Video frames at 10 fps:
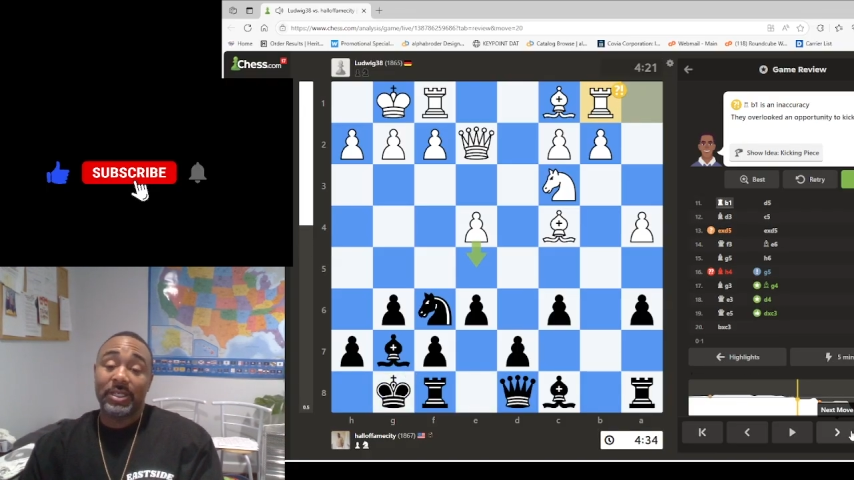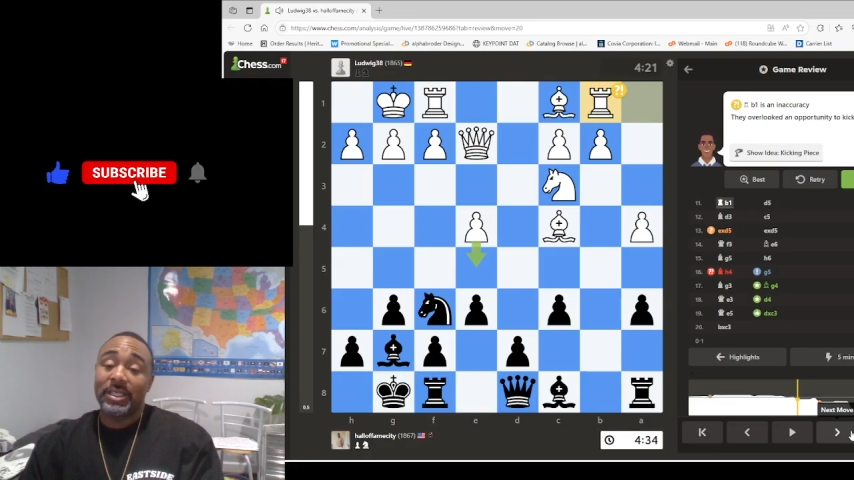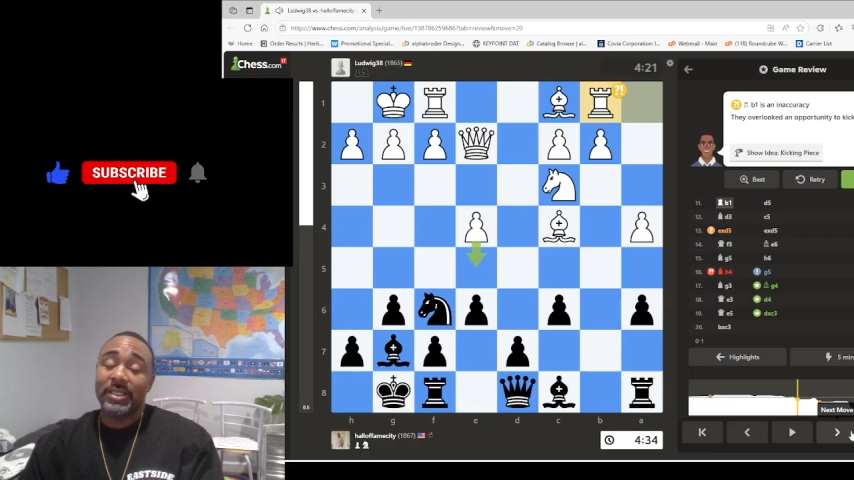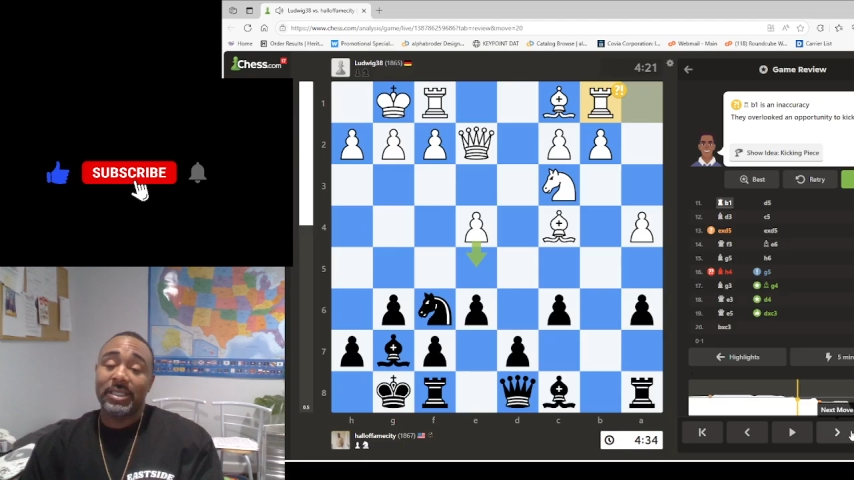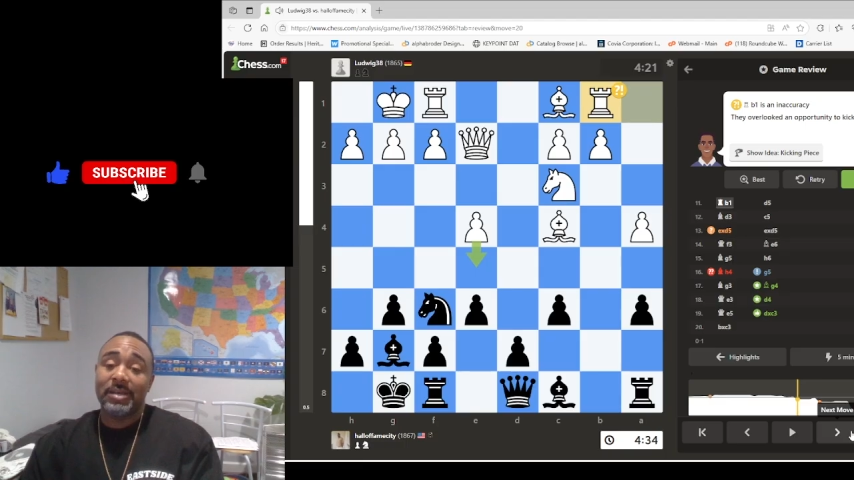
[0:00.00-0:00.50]
he
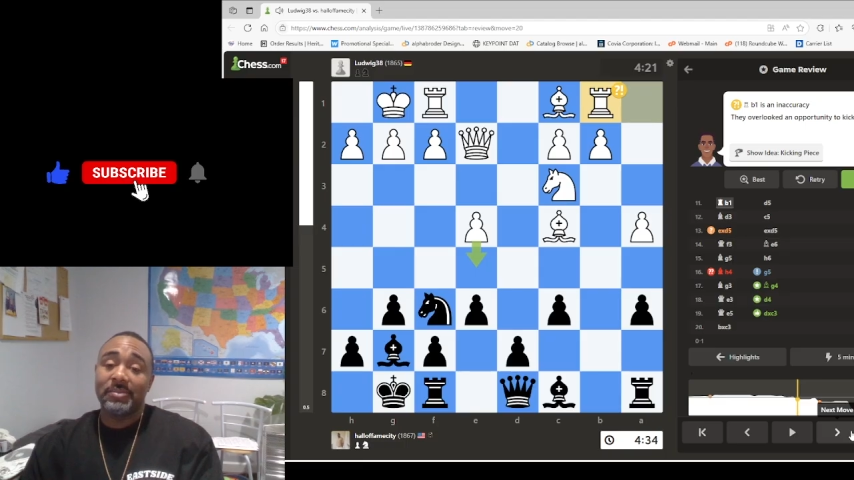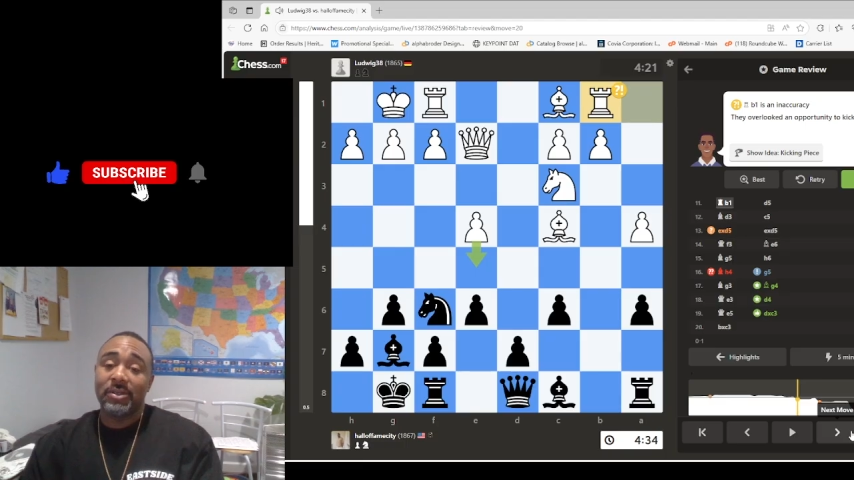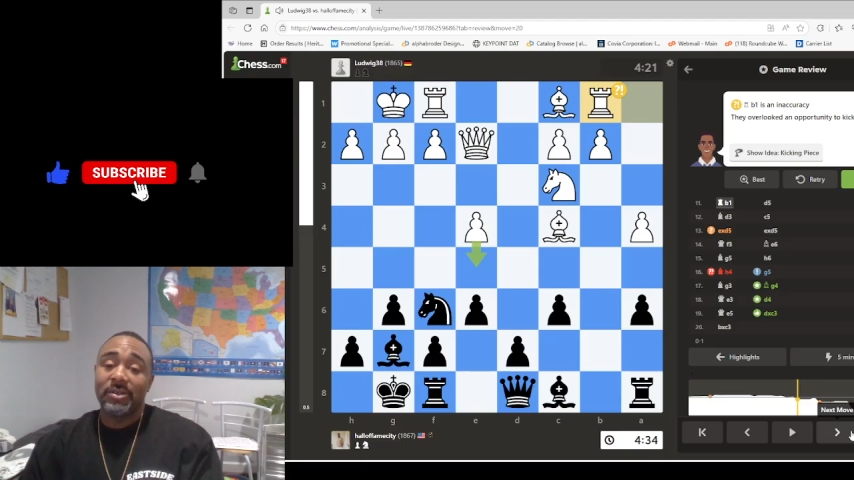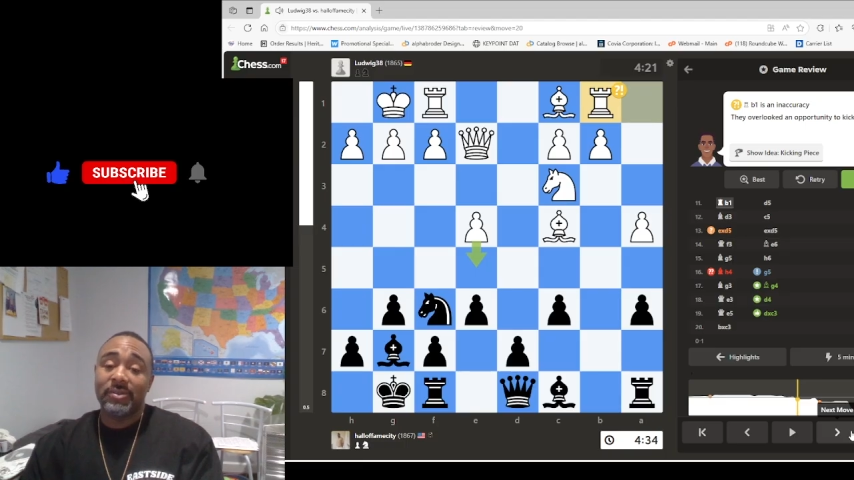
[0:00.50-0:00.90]
did that move,